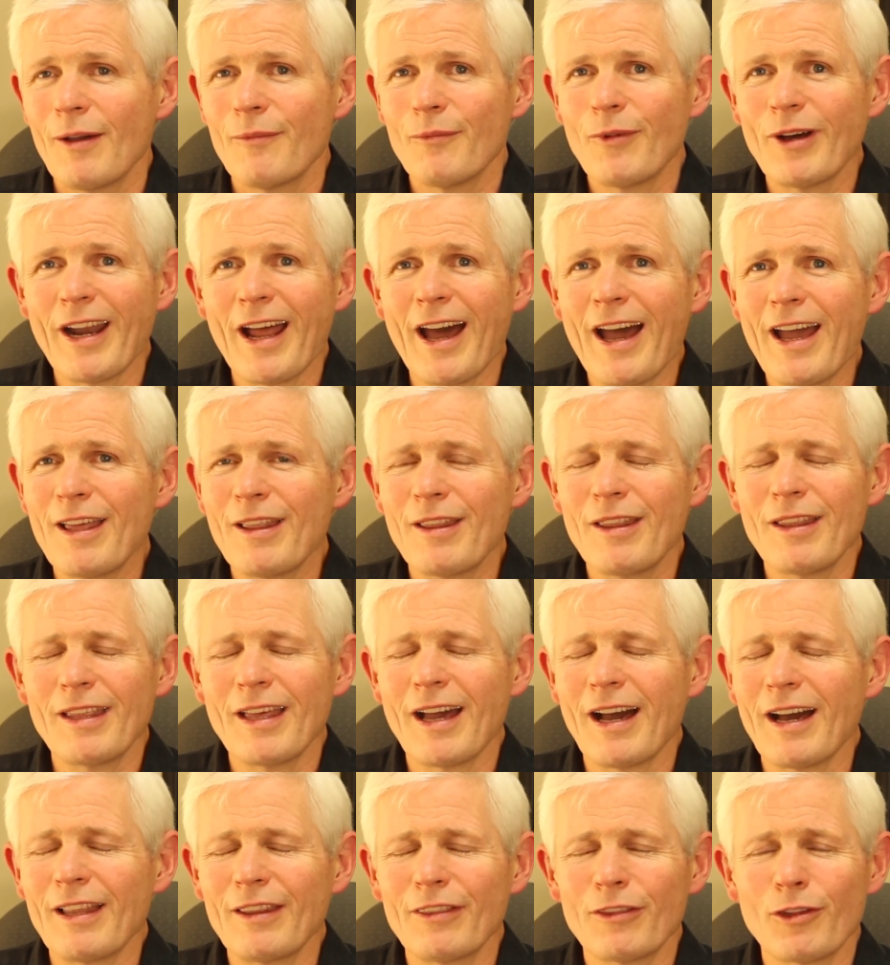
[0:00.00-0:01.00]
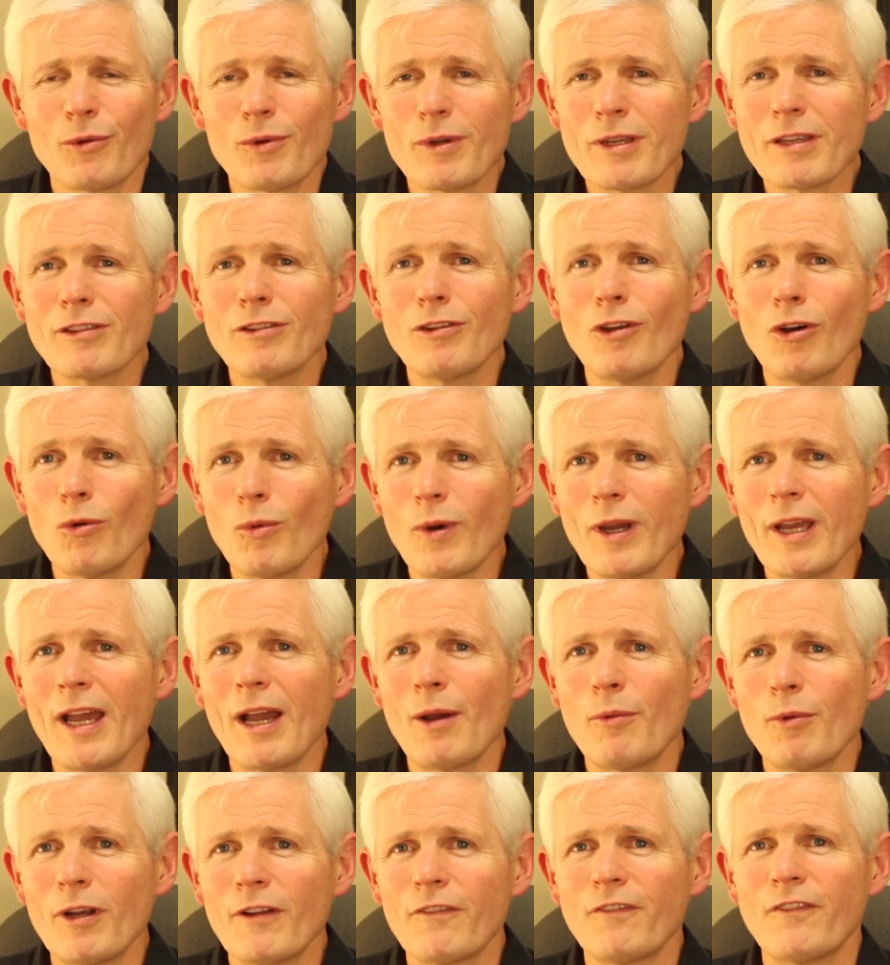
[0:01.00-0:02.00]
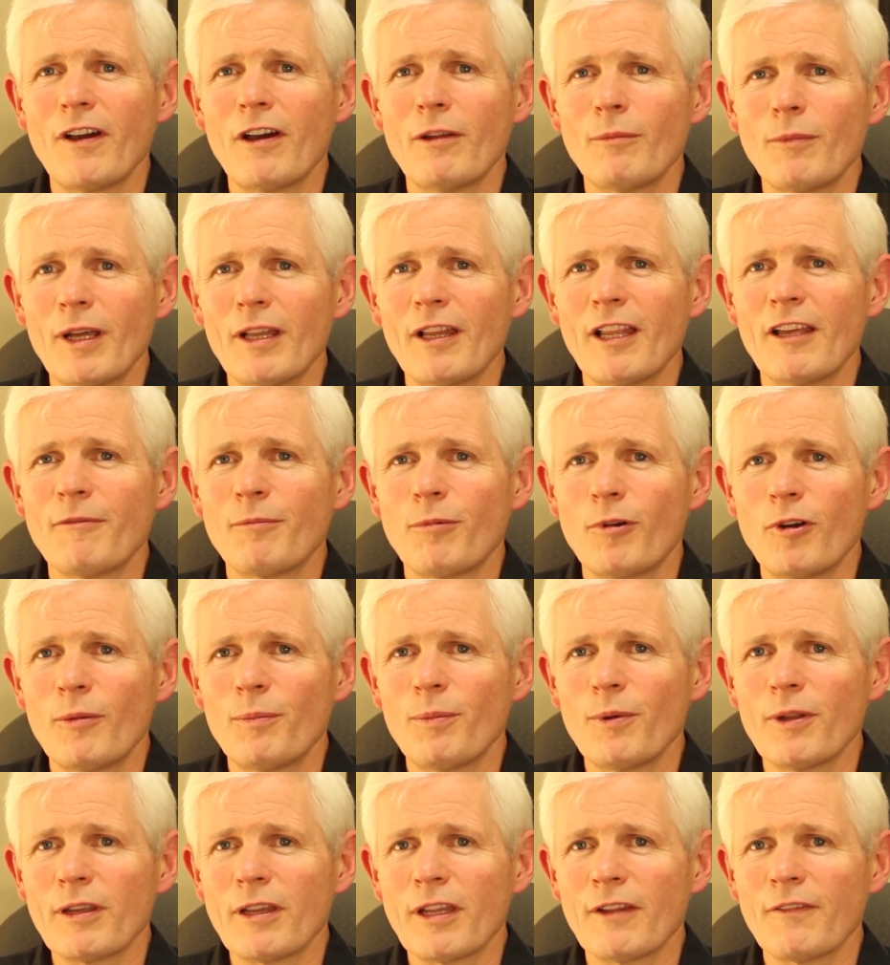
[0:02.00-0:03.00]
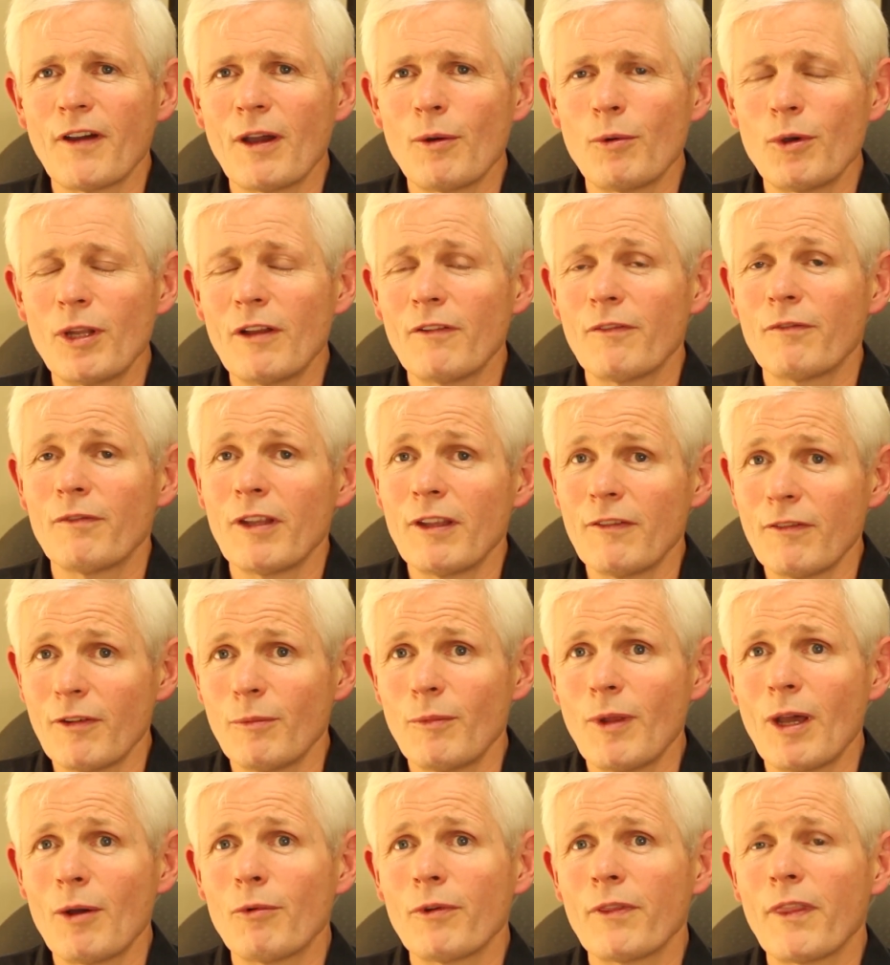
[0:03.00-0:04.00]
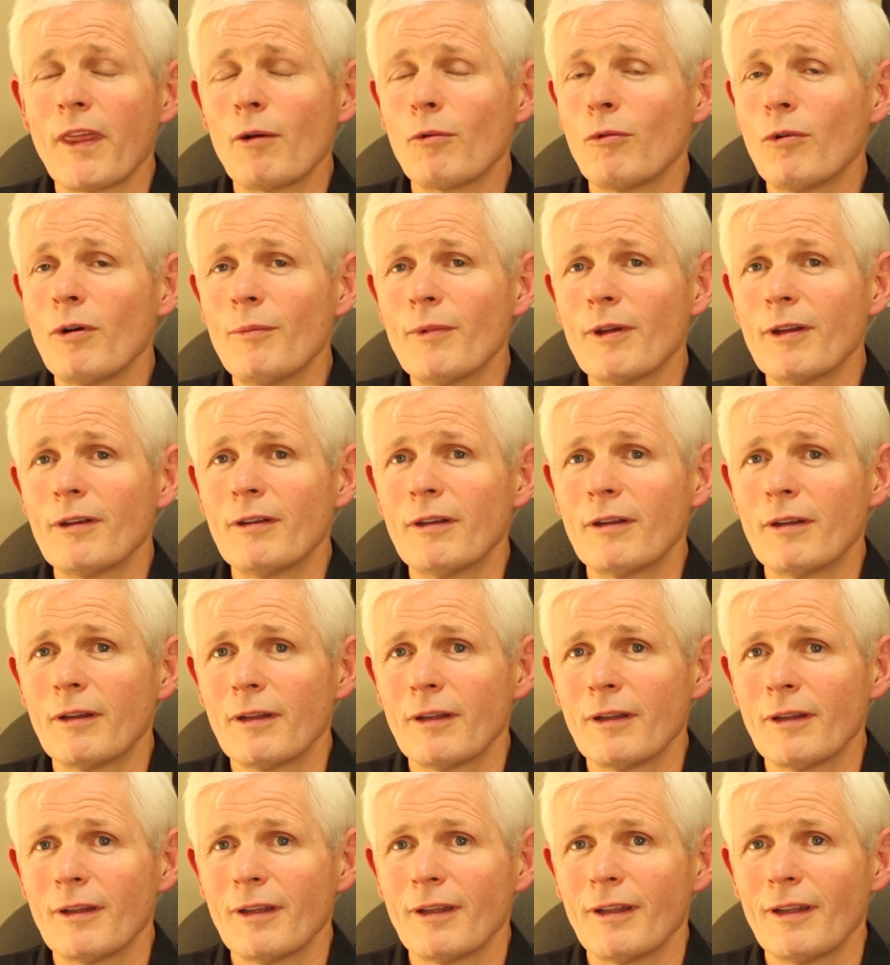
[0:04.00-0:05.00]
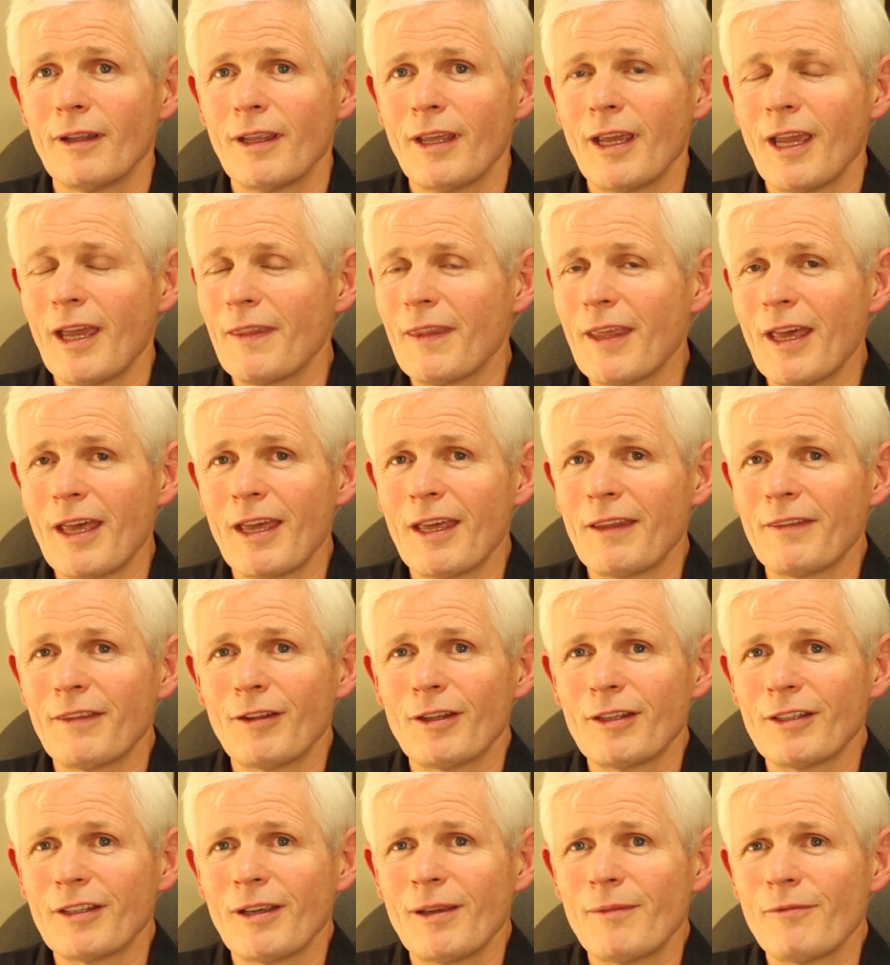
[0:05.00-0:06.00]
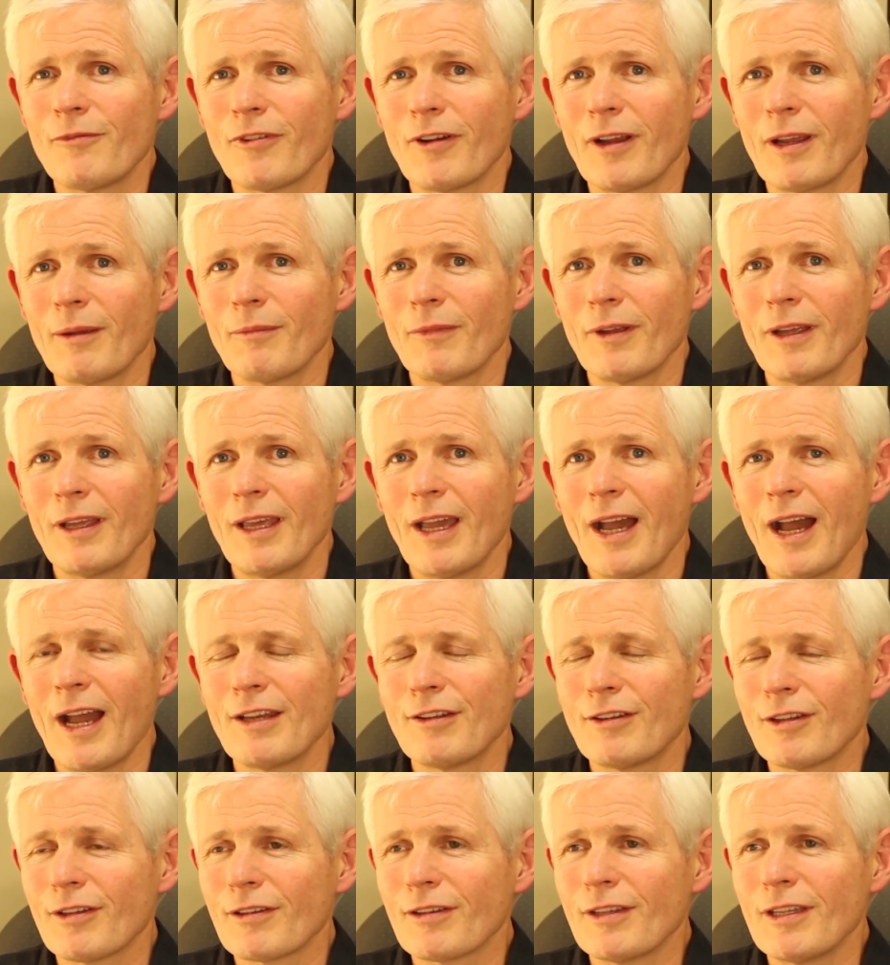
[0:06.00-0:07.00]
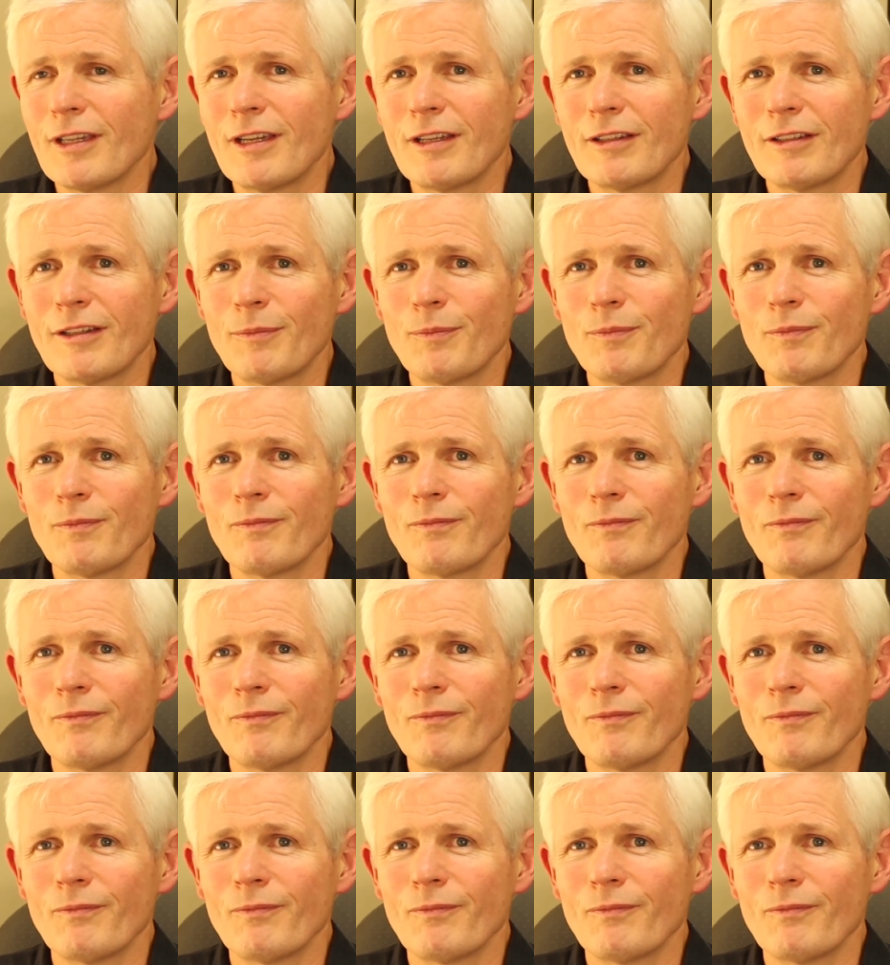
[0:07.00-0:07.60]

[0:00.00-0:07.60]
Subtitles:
But there was no way I would have found my life purpose if I would have even met with that woman at that time frame. I just needed to